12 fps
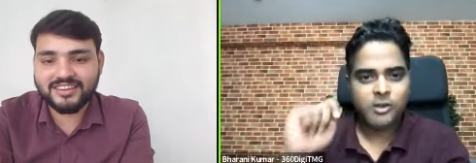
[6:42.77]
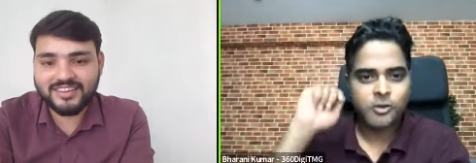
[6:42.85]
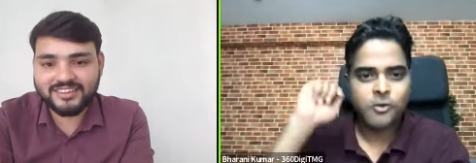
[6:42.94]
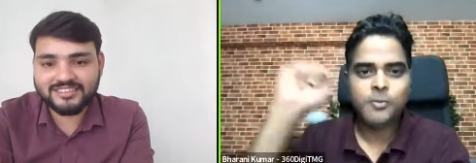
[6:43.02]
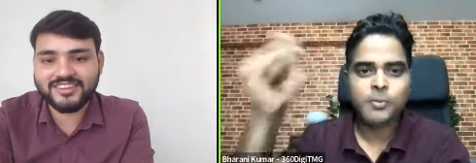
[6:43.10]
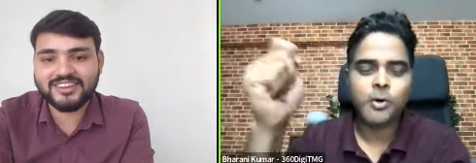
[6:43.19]

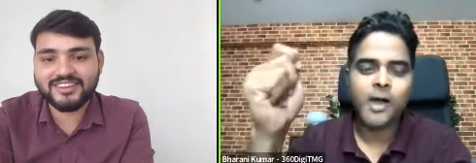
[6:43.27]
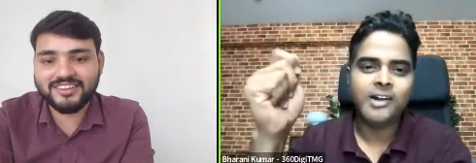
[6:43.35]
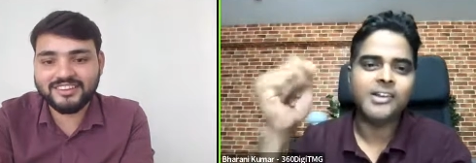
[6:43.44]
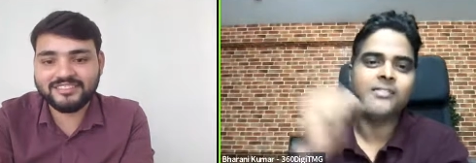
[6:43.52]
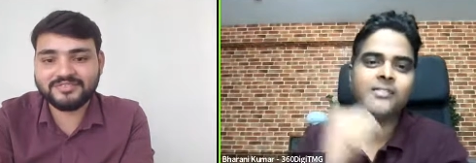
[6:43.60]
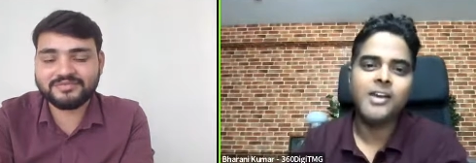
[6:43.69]
Speaker 1: You
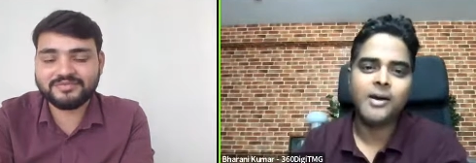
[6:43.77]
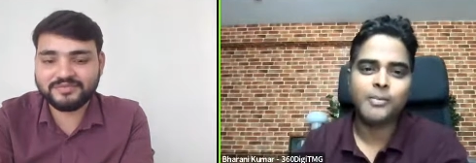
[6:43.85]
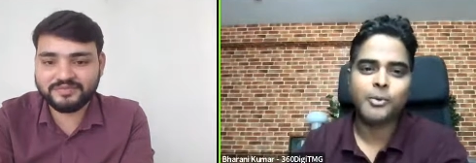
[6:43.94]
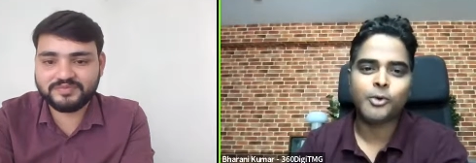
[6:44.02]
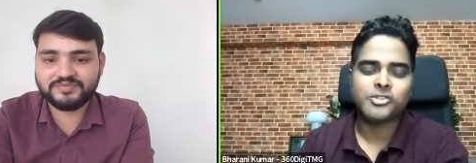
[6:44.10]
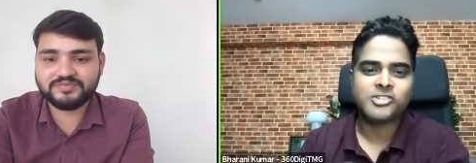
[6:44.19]
proactively
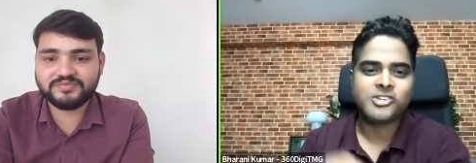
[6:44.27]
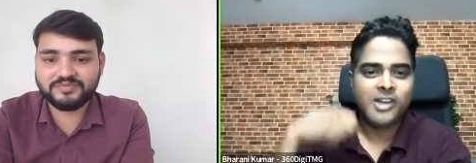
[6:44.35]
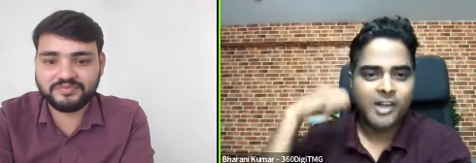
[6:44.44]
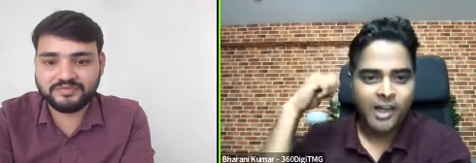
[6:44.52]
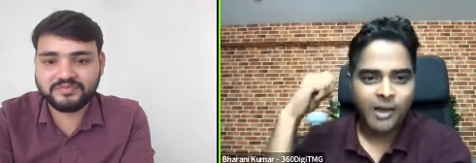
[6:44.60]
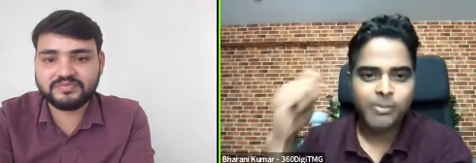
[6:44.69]
approach,
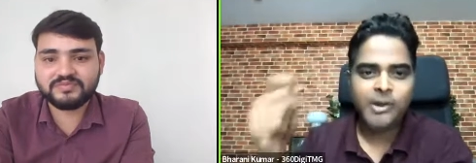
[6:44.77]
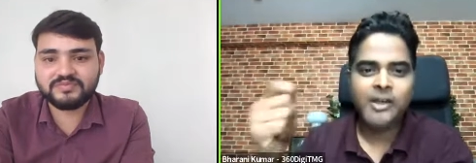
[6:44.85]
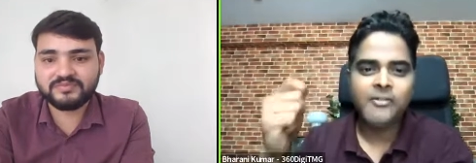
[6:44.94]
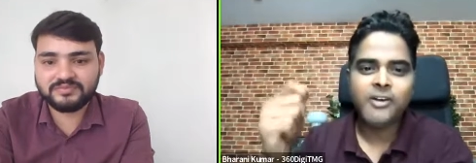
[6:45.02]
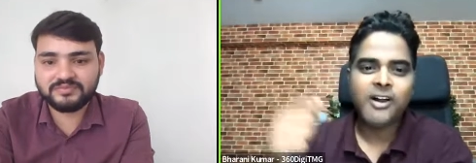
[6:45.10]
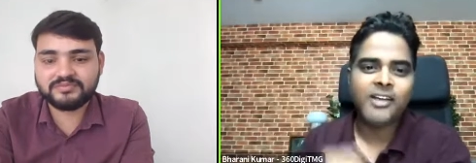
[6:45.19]

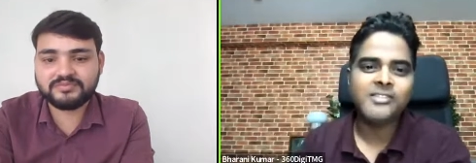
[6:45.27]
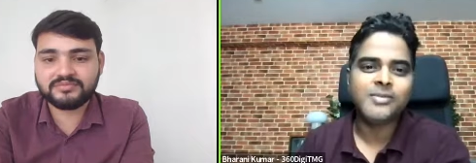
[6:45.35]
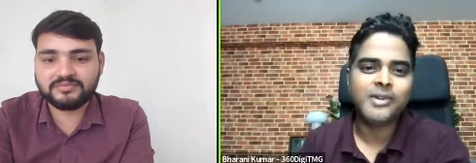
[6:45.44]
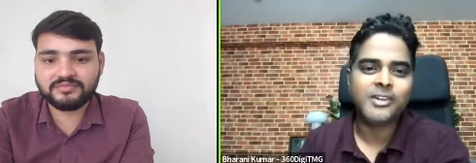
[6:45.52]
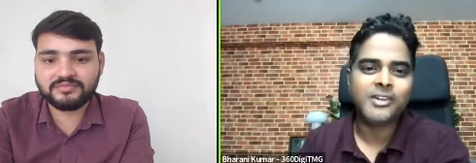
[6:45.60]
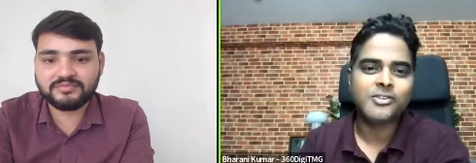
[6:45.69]
apply for as
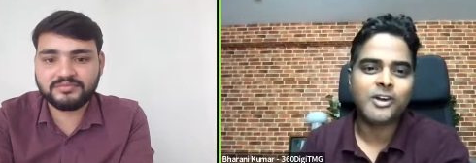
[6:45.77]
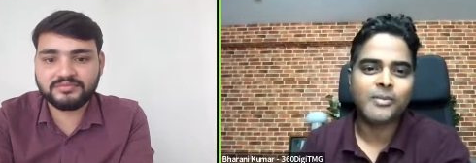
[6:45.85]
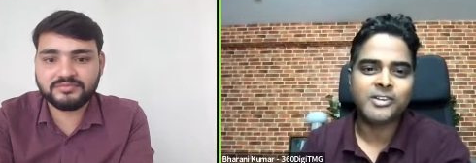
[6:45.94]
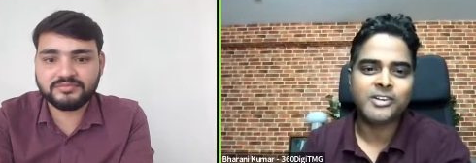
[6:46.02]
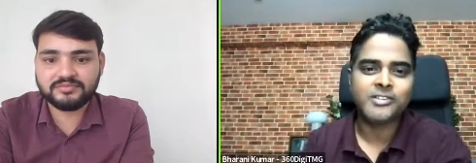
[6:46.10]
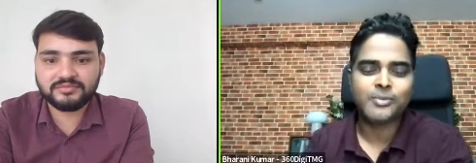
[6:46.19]
many
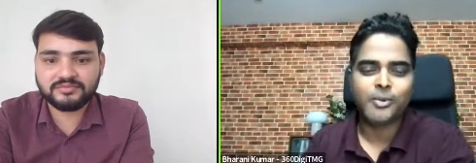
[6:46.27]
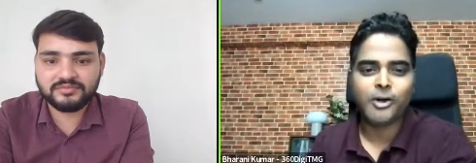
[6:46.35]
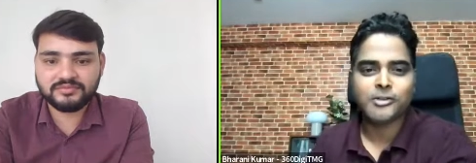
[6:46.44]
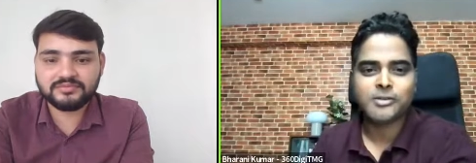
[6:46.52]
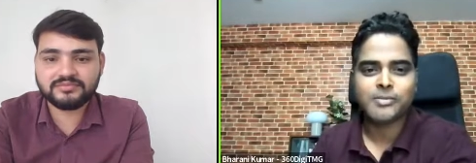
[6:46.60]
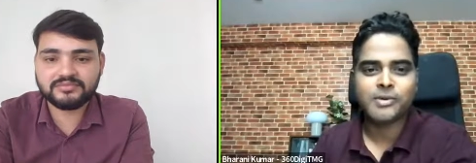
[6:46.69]
jobs as
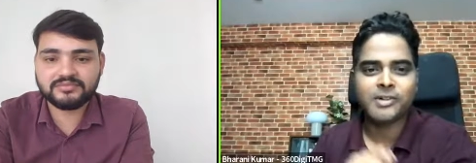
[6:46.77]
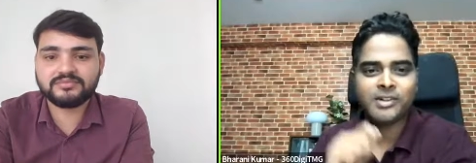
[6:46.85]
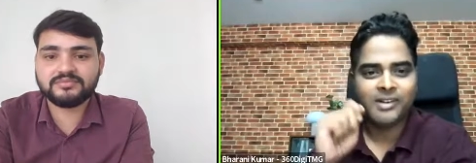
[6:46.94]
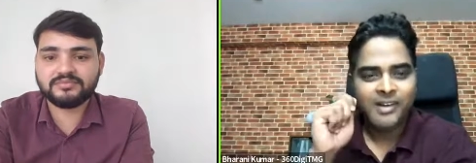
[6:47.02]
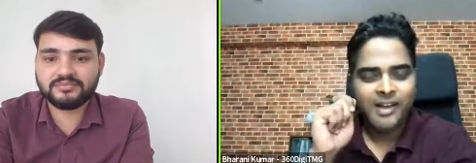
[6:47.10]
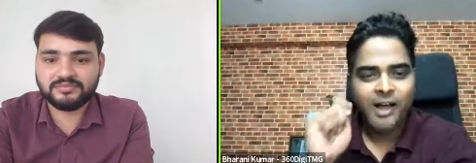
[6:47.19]

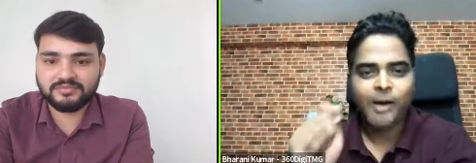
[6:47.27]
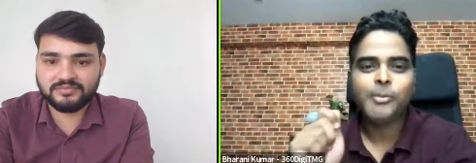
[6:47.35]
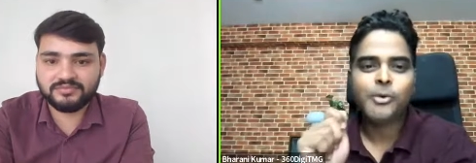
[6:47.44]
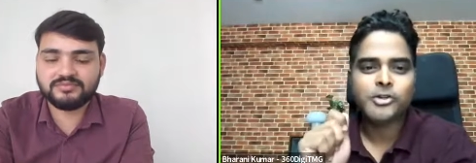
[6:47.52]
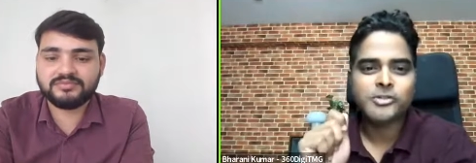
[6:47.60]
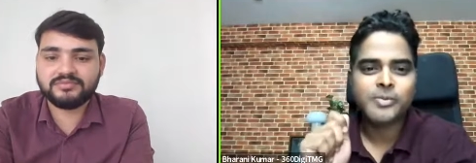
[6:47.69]
possible,
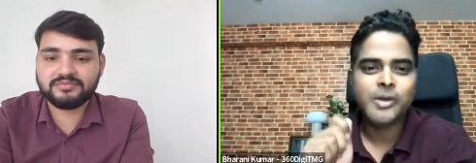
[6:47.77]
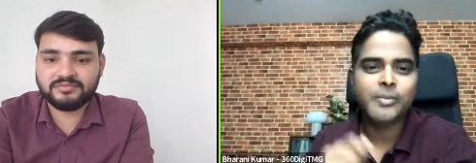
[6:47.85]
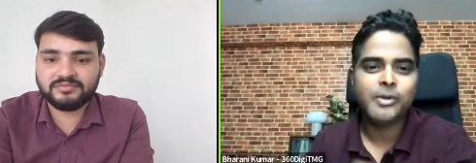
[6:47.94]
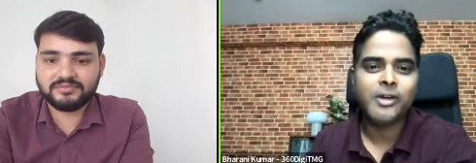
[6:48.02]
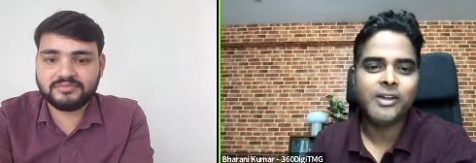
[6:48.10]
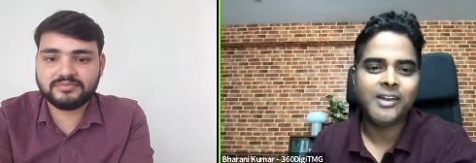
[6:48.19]
approach
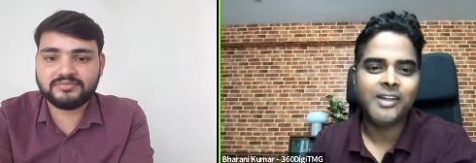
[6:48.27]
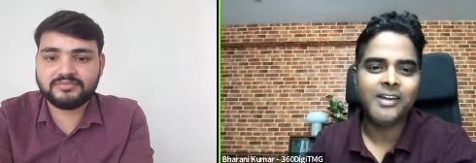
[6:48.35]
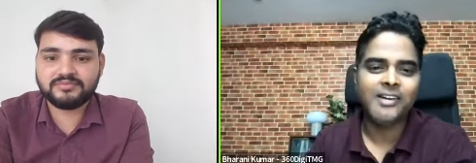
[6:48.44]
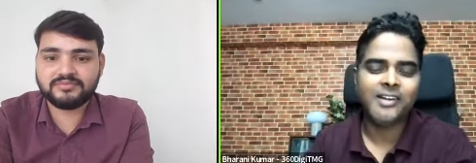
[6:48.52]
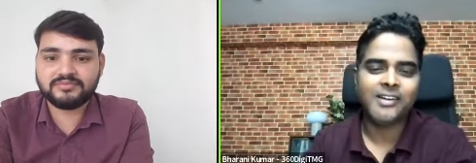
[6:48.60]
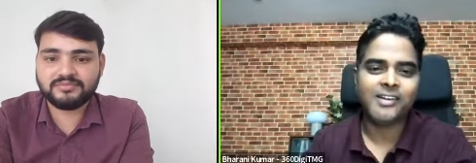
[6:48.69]
people on
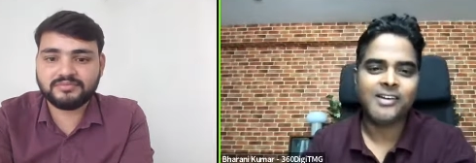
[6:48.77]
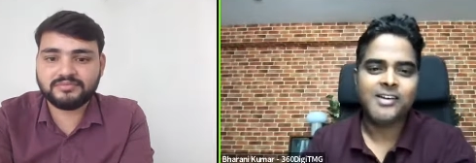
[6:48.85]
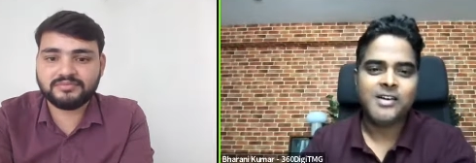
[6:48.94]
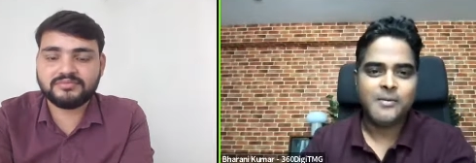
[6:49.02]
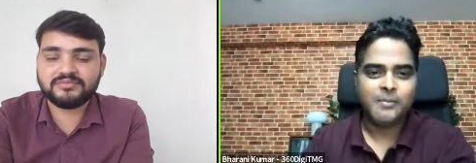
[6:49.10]
LinkedIn,